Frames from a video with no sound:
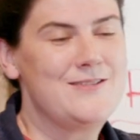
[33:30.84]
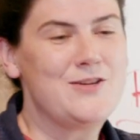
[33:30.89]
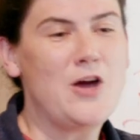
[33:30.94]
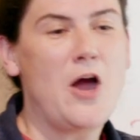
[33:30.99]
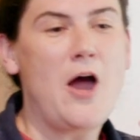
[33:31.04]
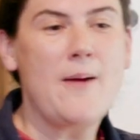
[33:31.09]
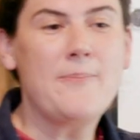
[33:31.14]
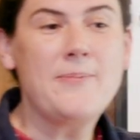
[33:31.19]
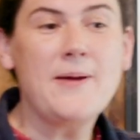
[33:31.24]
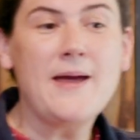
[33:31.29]

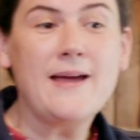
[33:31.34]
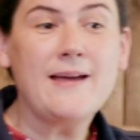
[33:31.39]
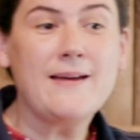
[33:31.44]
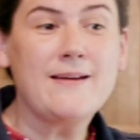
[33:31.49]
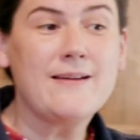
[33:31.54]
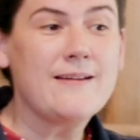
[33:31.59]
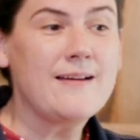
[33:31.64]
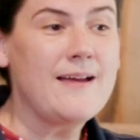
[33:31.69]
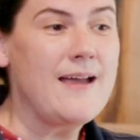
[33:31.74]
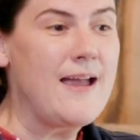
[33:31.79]

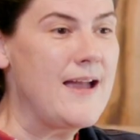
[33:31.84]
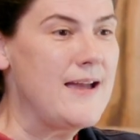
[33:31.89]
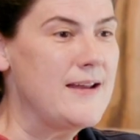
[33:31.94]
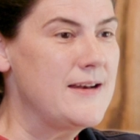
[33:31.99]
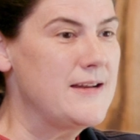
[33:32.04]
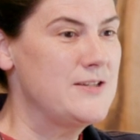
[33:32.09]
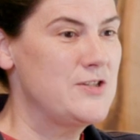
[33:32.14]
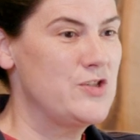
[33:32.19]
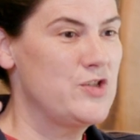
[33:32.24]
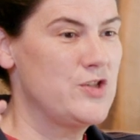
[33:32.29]
topic.
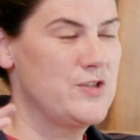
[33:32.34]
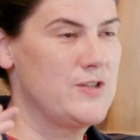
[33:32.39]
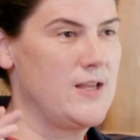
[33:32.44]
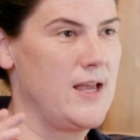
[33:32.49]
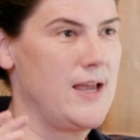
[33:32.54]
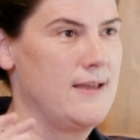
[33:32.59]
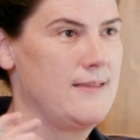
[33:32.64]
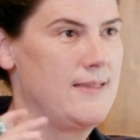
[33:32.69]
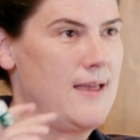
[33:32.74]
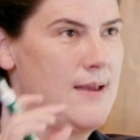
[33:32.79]
And it's just
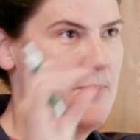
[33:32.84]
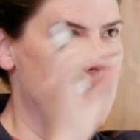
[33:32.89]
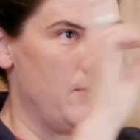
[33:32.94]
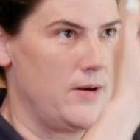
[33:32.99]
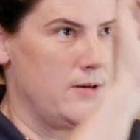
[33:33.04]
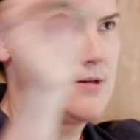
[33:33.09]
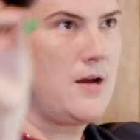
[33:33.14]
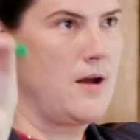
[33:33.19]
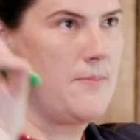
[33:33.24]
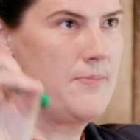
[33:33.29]
like they
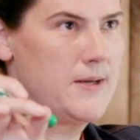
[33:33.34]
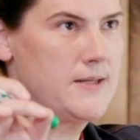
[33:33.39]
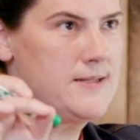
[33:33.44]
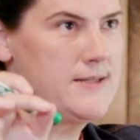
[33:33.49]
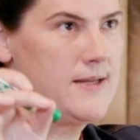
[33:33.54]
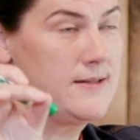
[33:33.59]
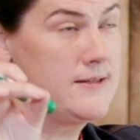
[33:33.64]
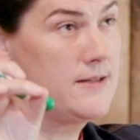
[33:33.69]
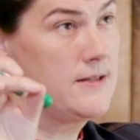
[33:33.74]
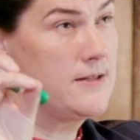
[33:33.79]
put a topic
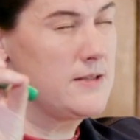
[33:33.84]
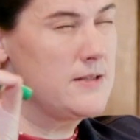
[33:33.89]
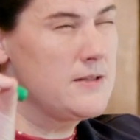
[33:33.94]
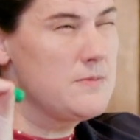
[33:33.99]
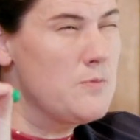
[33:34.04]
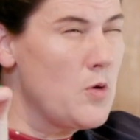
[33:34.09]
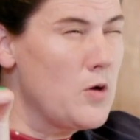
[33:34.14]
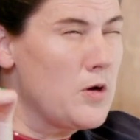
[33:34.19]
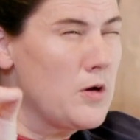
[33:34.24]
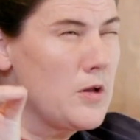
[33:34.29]

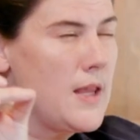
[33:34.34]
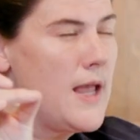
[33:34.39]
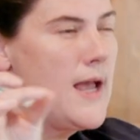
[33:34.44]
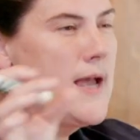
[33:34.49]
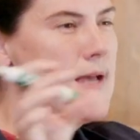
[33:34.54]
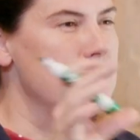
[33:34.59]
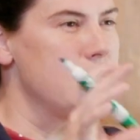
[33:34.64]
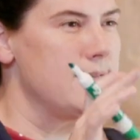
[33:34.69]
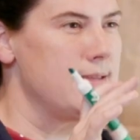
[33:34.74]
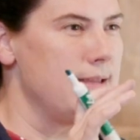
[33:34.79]
sentence more or
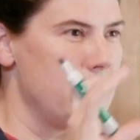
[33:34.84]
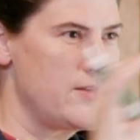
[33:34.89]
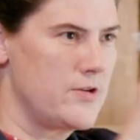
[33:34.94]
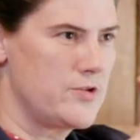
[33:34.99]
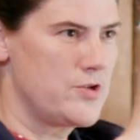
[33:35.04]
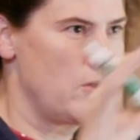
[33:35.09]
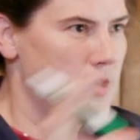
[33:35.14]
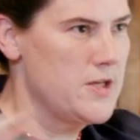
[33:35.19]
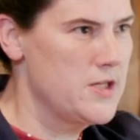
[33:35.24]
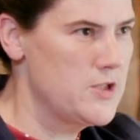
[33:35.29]
less, and then
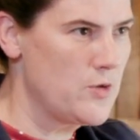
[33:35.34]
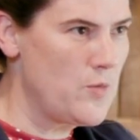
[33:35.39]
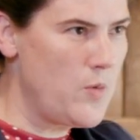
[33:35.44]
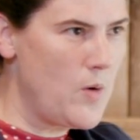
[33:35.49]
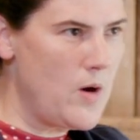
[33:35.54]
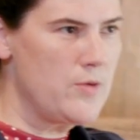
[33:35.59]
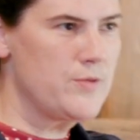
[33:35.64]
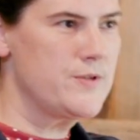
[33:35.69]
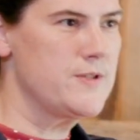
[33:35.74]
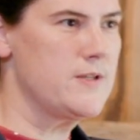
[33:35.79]
there's all these
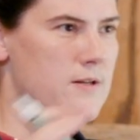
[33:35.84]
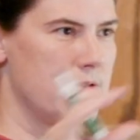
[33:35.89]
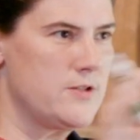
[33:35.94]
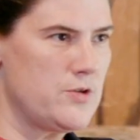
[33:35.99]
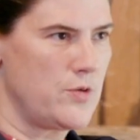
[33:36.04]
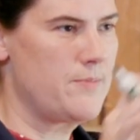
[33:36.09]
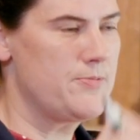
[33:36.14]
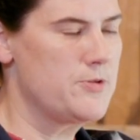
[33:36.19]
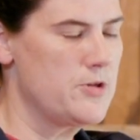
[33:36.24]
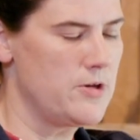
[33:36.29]
quotes and a
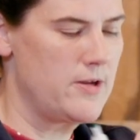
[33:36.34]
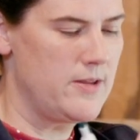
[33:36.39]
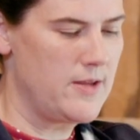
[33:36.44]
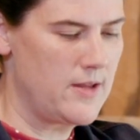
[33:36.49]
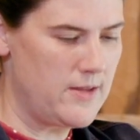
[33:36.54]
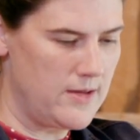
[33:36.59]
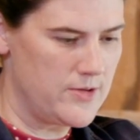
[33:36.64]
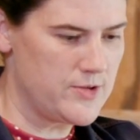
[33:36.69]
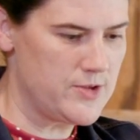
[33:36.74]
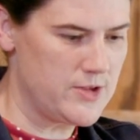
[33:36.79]
scripture, and
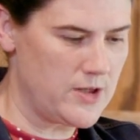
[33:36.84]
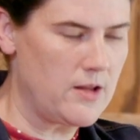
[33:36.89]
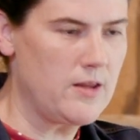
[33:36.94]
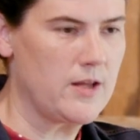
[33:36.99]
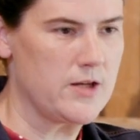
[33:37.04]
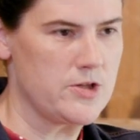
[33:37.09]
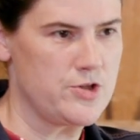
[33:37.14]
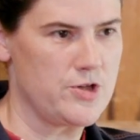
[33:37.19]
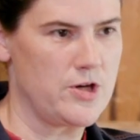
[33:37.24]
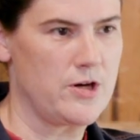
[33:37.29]
then there's a
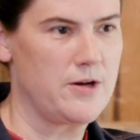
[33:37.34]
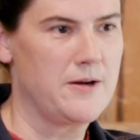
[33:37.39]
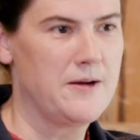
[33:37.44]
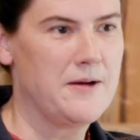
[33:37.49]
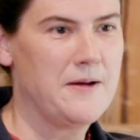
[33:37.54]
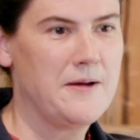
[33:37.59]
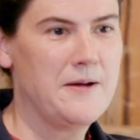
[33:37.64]
clincher.